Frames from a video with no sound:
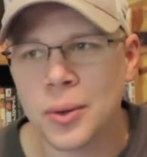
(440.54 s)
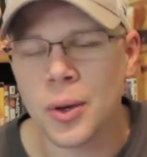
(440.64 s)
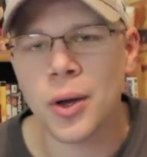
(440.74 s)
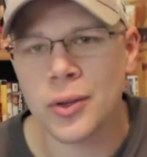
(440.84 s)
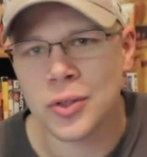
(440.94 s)

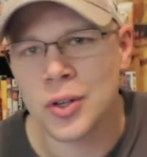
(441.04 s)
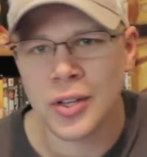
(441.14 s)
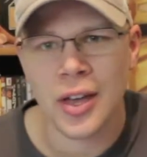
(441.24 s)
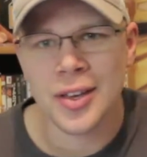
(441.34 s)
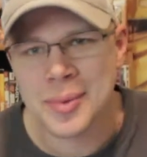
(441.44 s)
oh, so you're
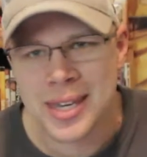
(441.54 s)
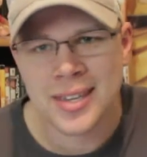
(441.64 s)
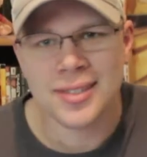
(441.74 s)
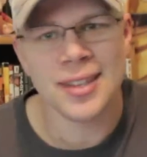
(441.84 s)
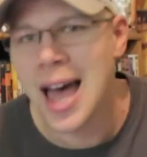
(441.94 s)
telling me
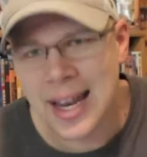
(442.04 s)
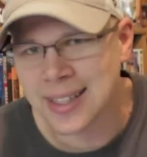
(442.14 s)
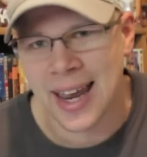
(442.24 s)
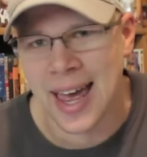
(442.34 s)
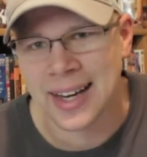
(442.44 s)
he's
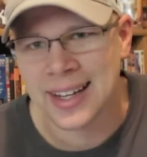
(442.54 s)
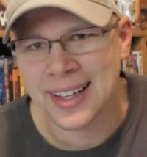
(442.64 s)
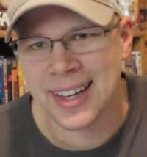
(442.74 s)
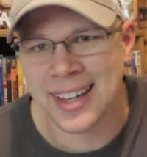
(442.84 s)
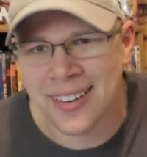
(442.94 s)
not dead?
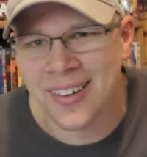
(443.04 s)
Like,